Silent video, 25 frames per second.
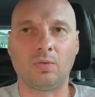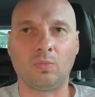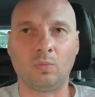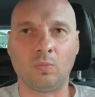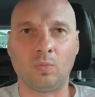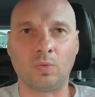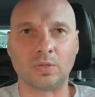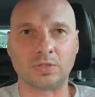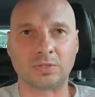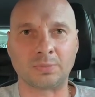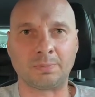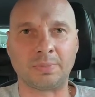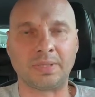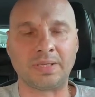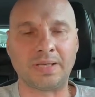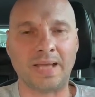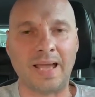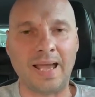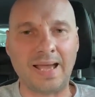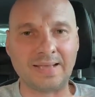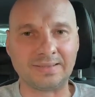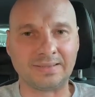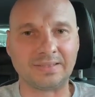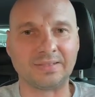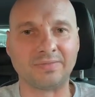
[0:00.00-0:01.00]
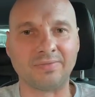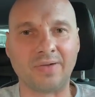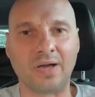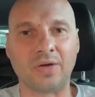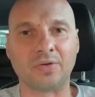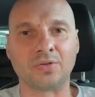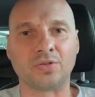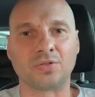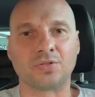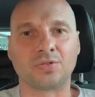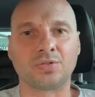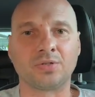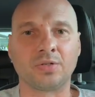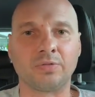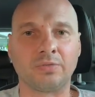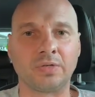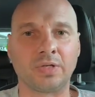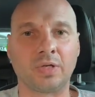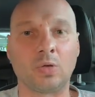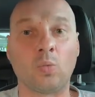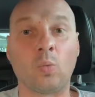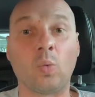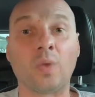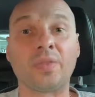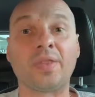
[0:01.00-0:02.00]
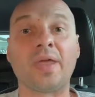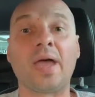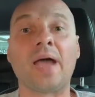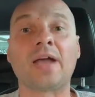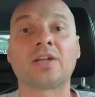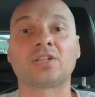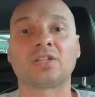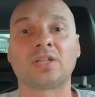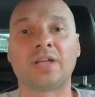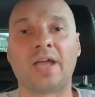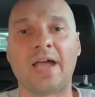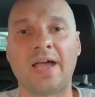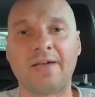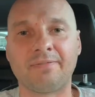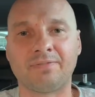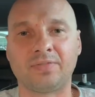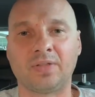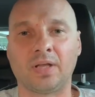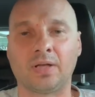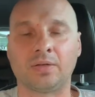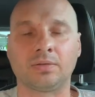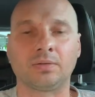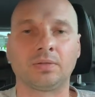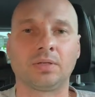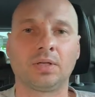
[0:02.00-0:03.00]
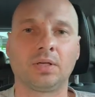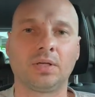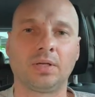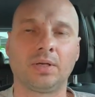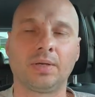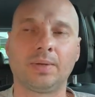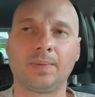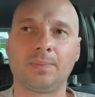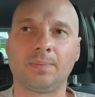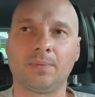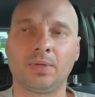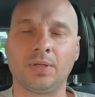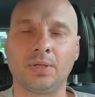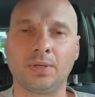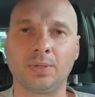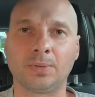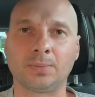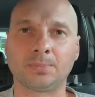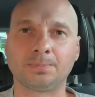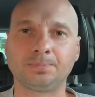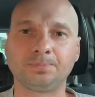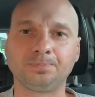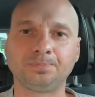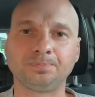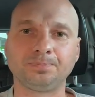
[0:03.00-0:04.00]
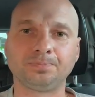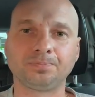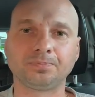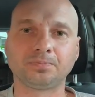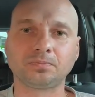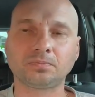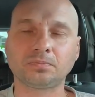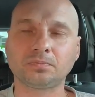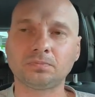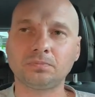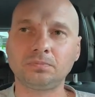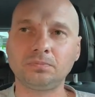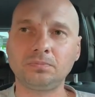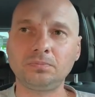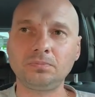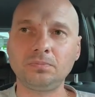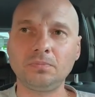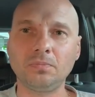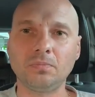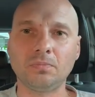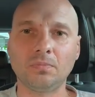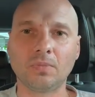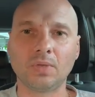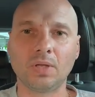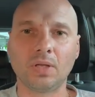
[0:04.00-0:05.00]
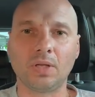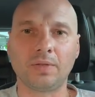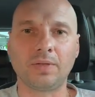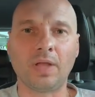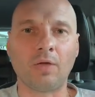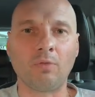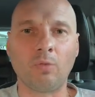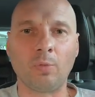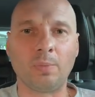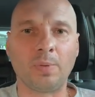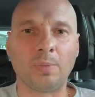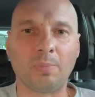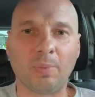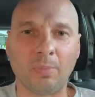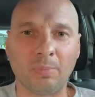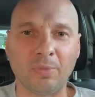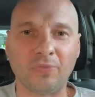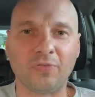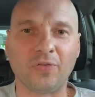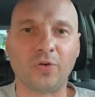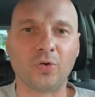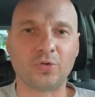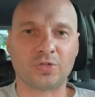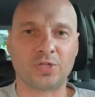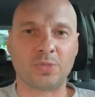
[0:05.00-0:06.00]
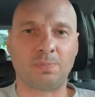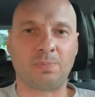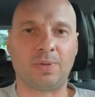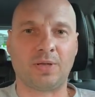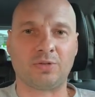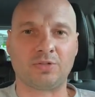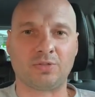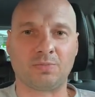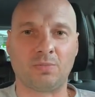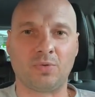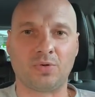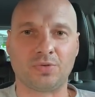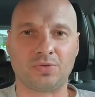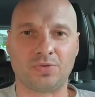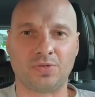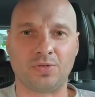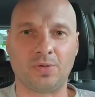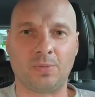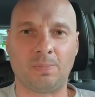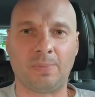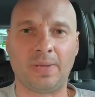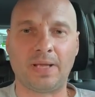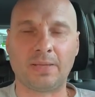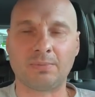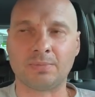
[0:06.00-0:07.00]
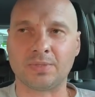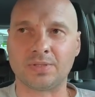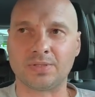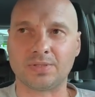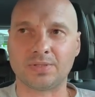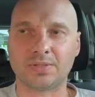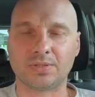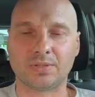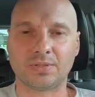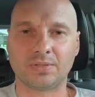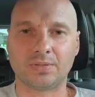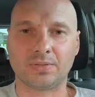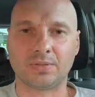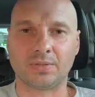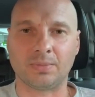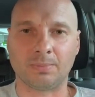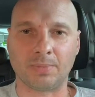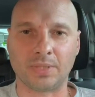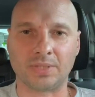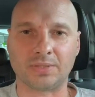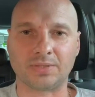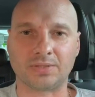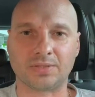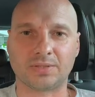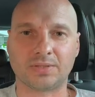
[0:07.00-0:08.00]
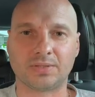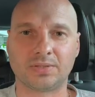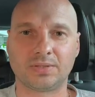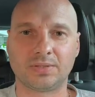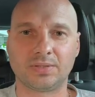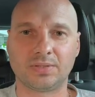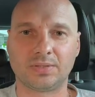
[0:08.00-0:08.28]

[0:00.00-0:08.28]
what's been added value to the vehicle, what they actually have done, you know, that will be probably £40 more to your payments a month